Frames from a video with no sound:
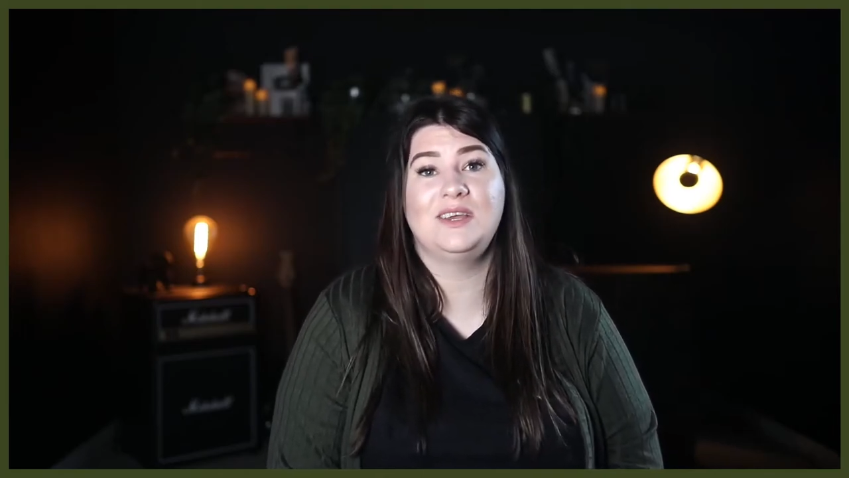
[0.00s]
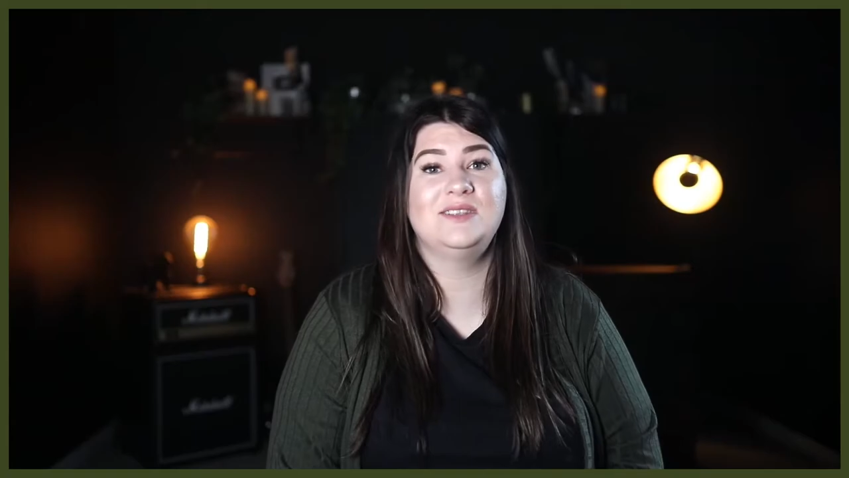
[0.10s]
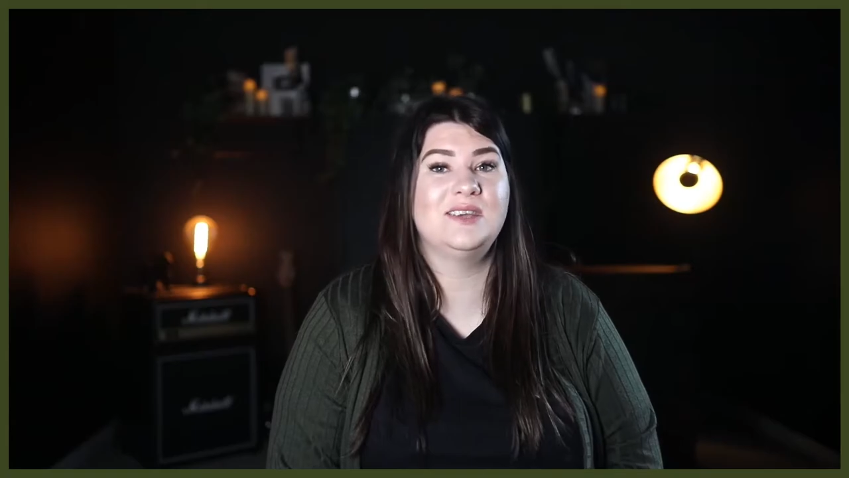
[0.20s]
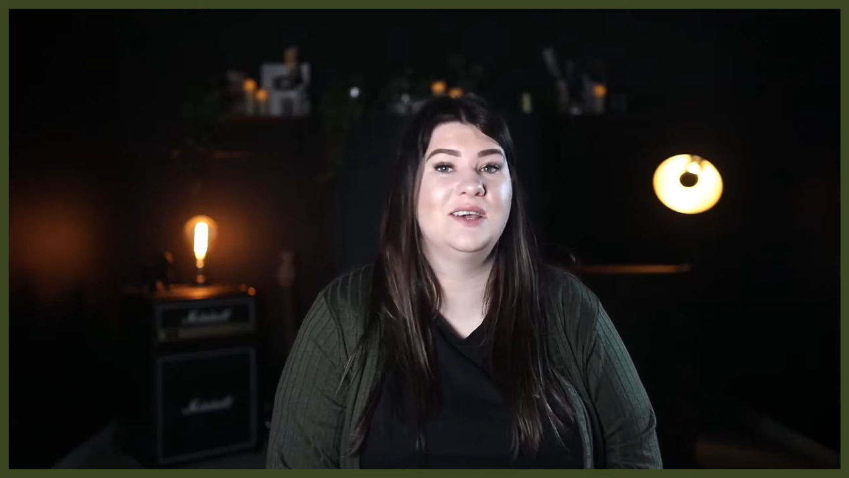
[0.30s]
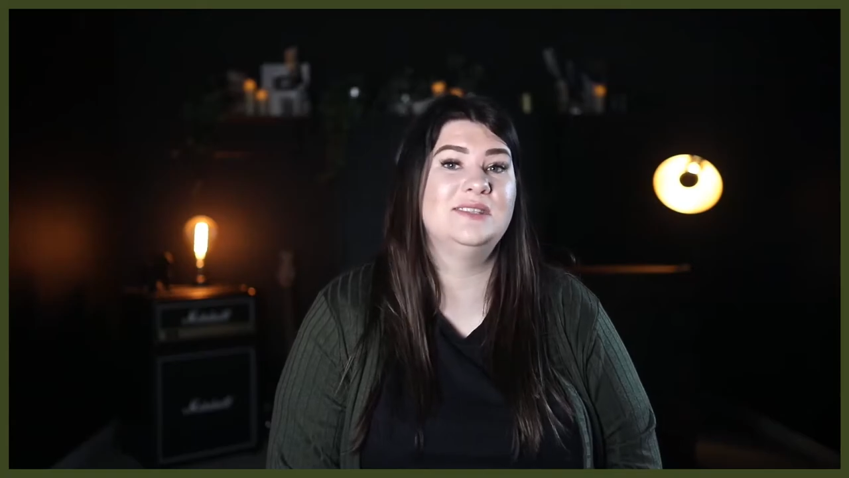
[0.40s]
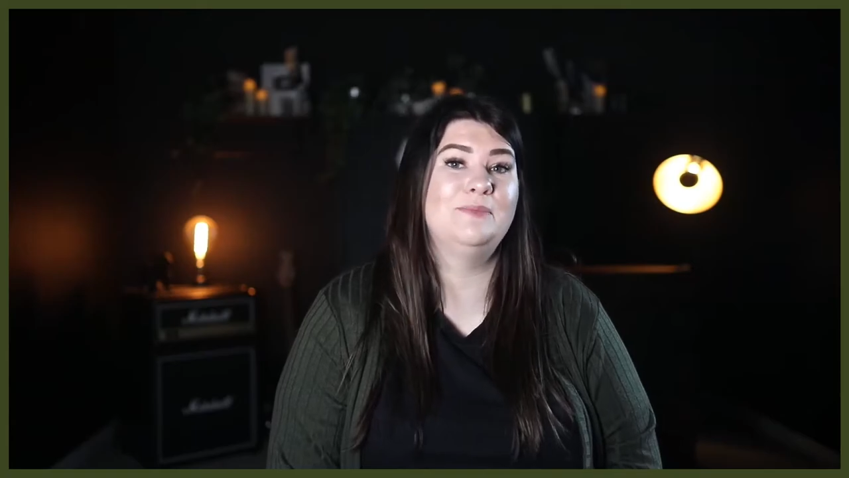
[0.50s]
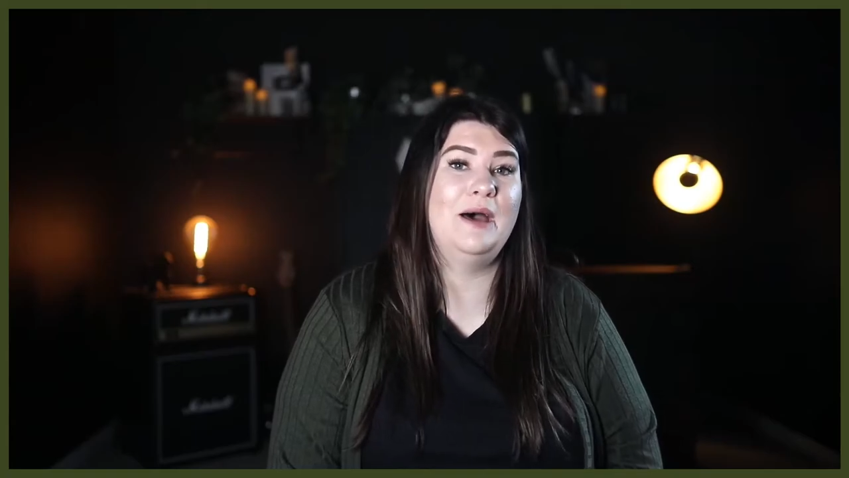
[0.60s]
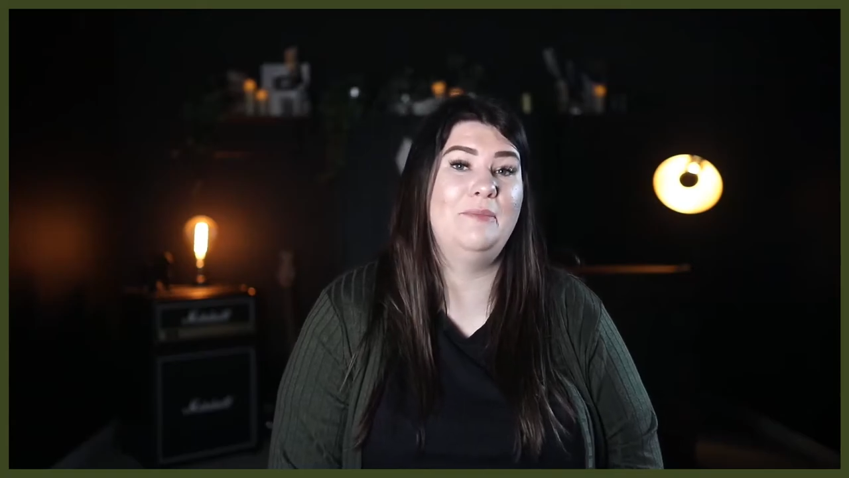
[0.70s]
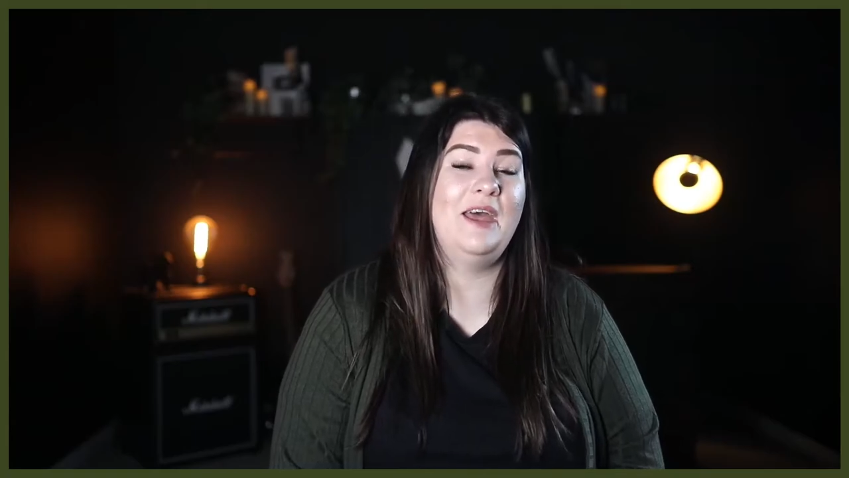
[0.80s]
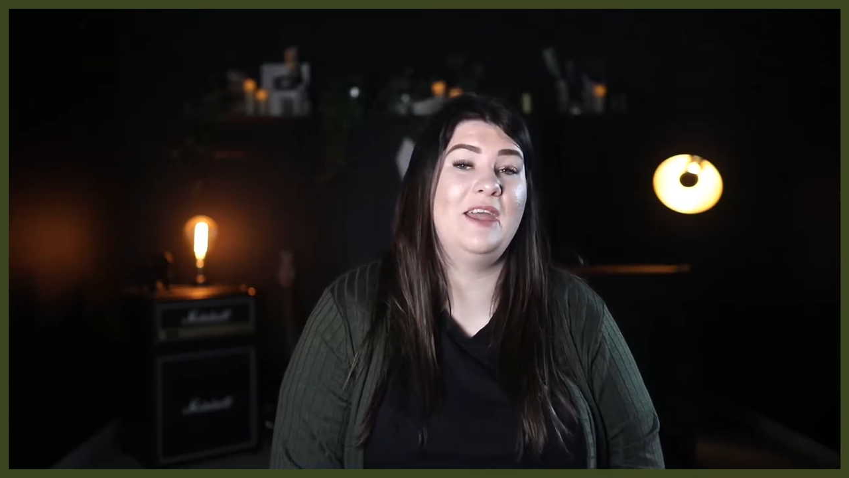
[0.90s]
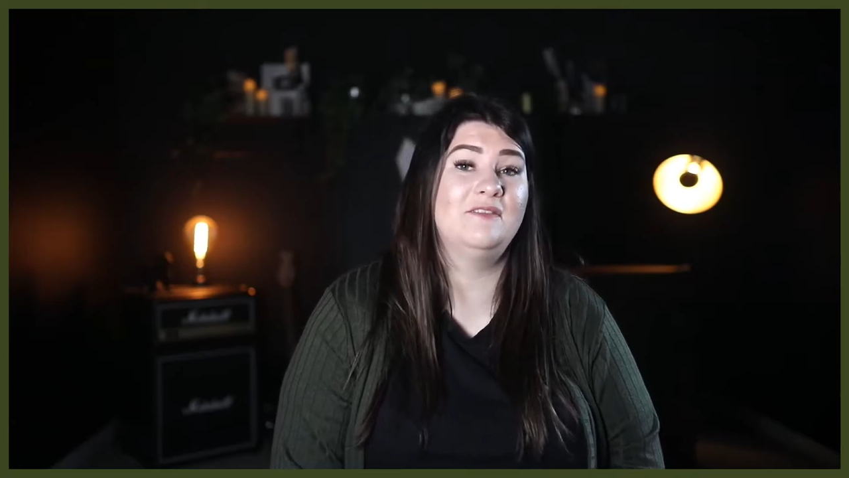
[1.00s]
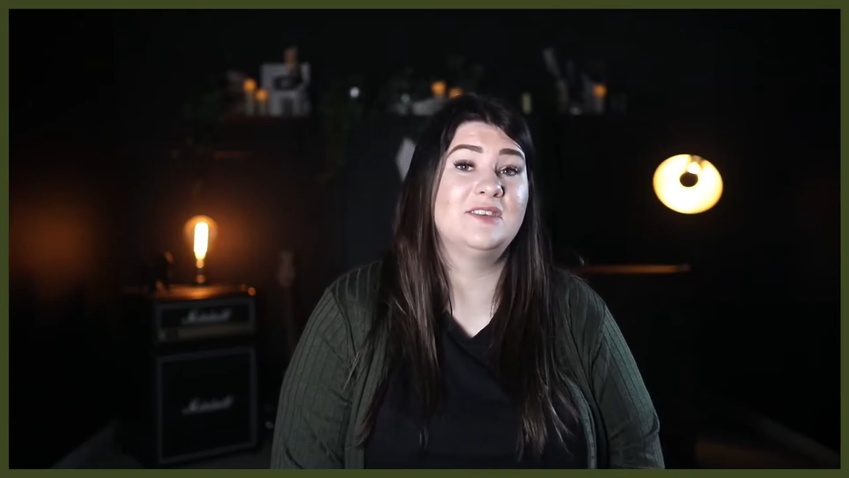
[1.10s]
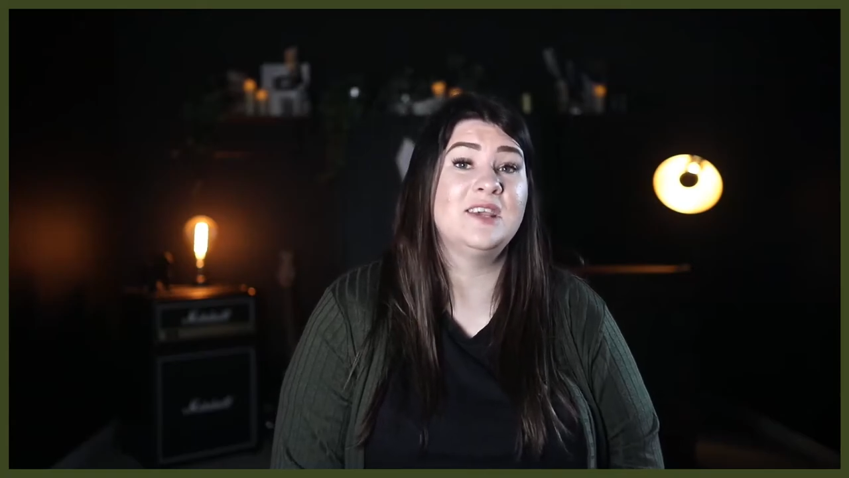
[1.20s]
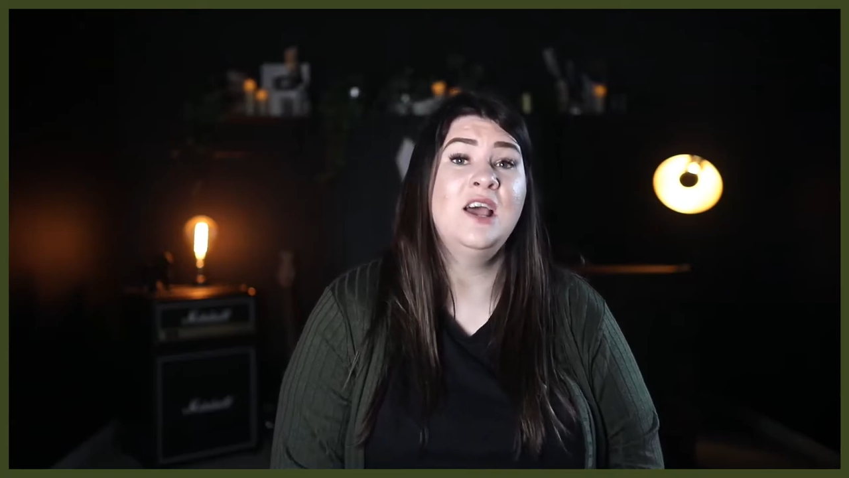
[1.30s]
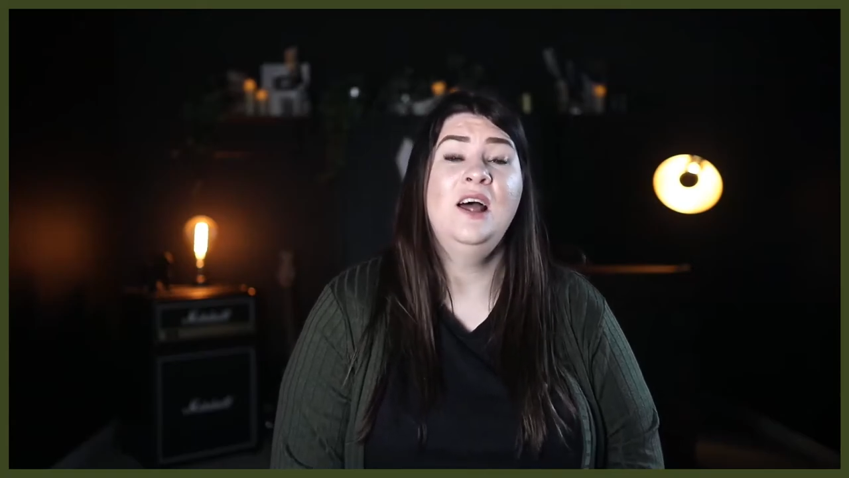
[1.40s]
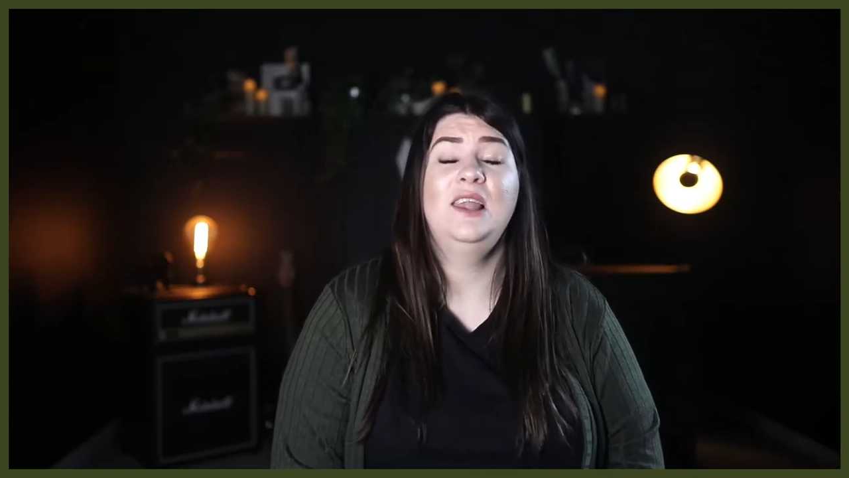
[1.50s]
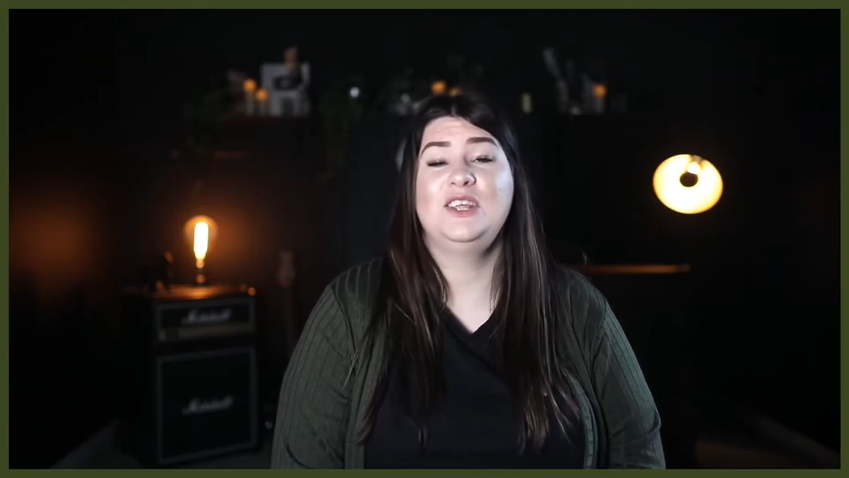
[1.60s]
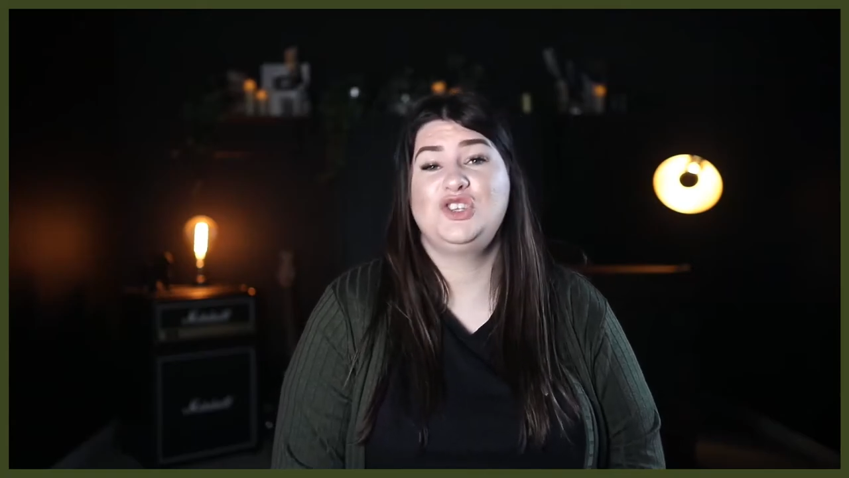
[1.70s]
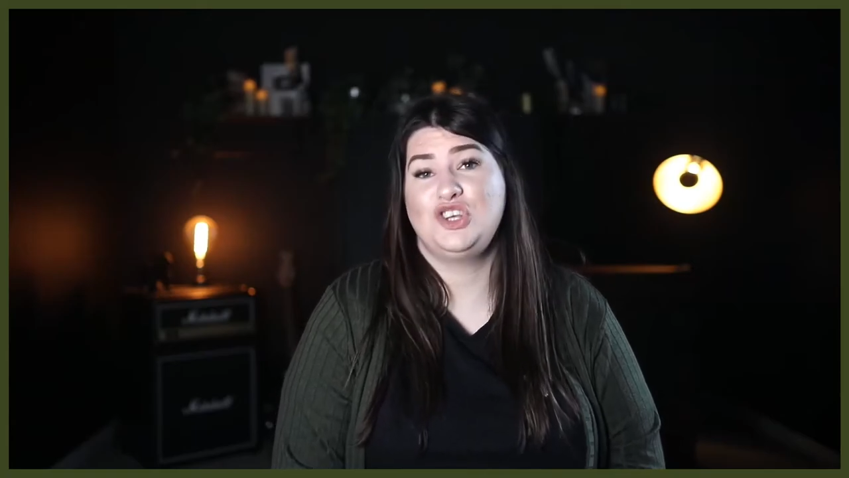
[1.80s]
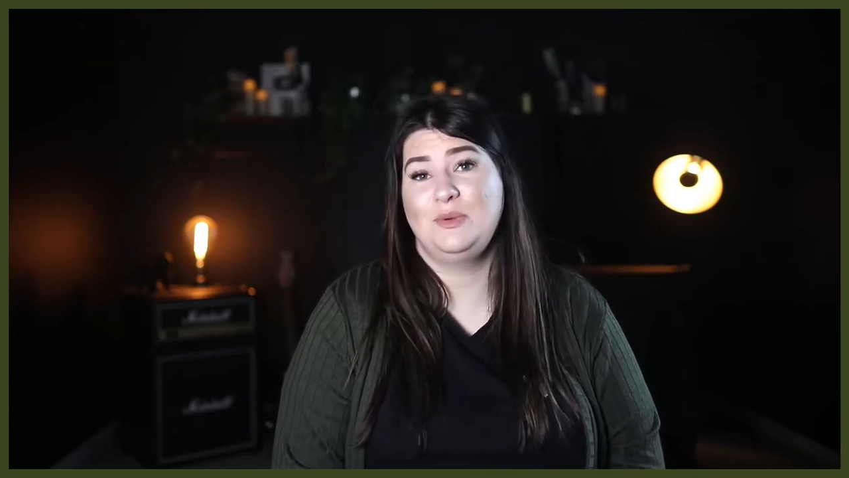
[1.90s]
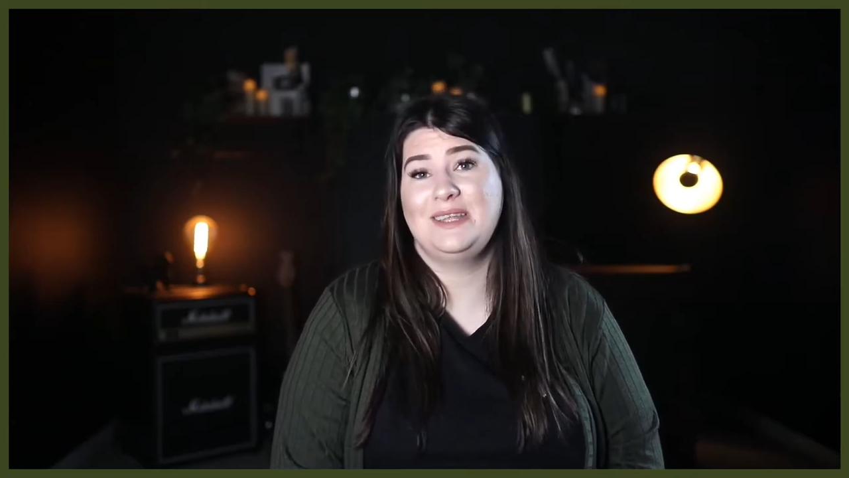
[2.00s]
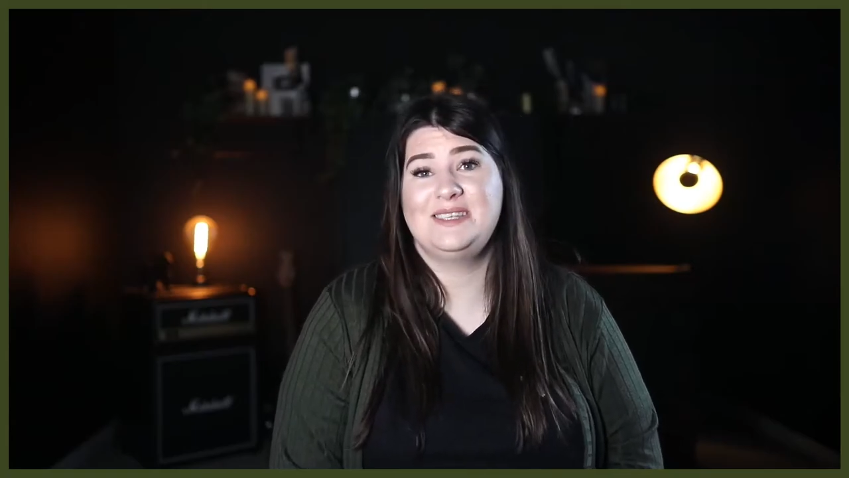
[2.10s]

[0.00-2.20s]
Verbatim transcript: and turn to bad behaviors like chewing,